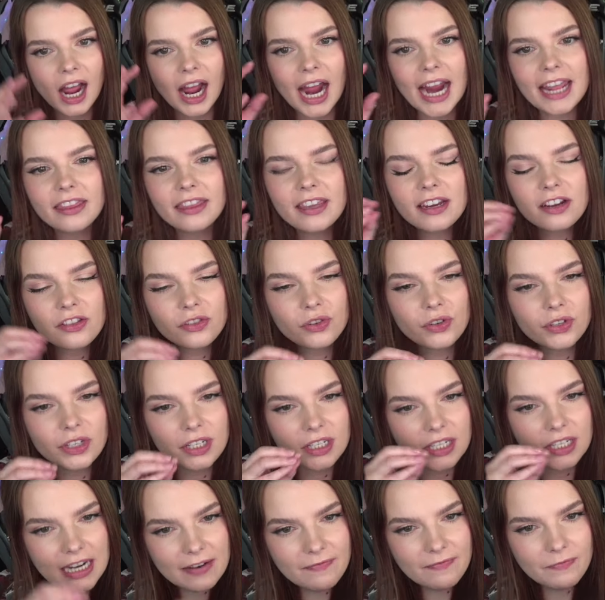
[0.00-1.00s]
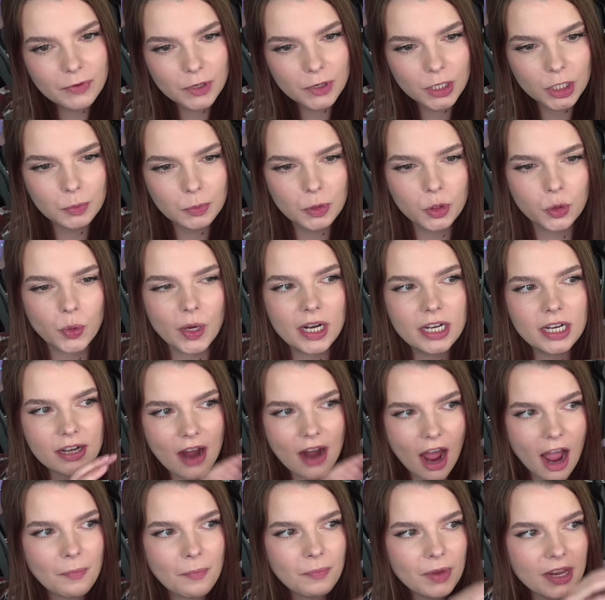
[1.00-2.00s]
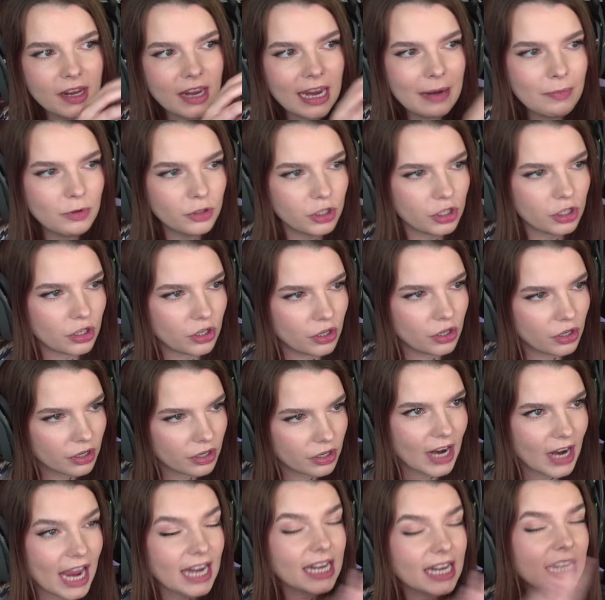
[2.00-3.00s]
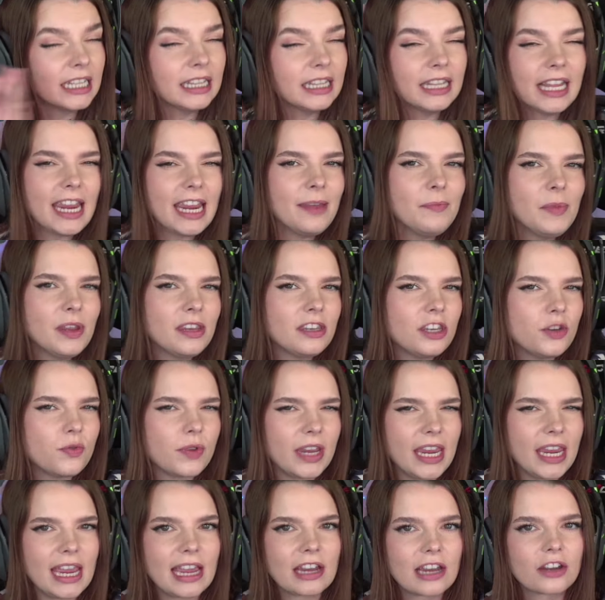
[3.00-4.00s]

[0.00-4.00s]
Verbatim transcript: I think there's a difference between not being able to cook and claiming you can't